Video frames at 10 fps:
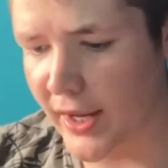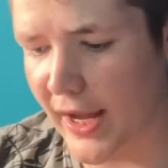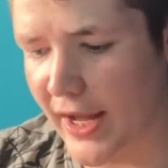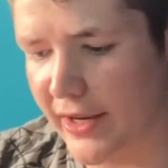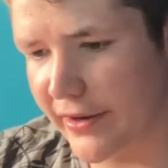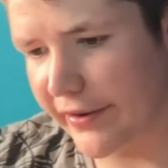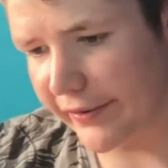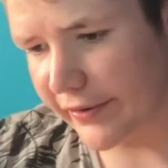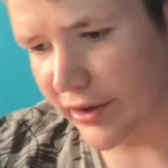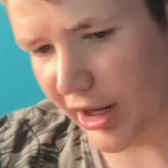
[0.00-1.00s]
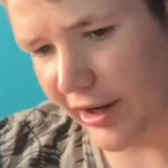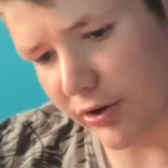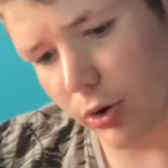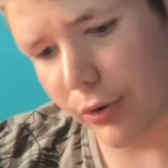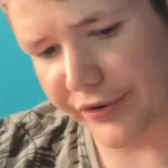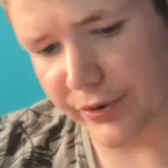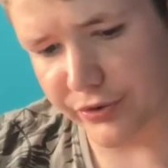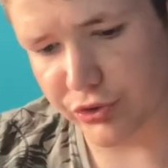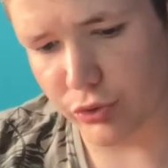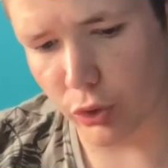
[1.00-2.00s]
and of course it
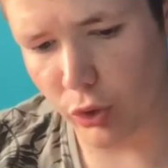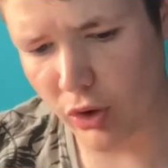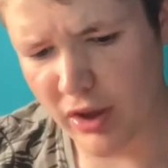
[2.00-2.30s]
was a draw.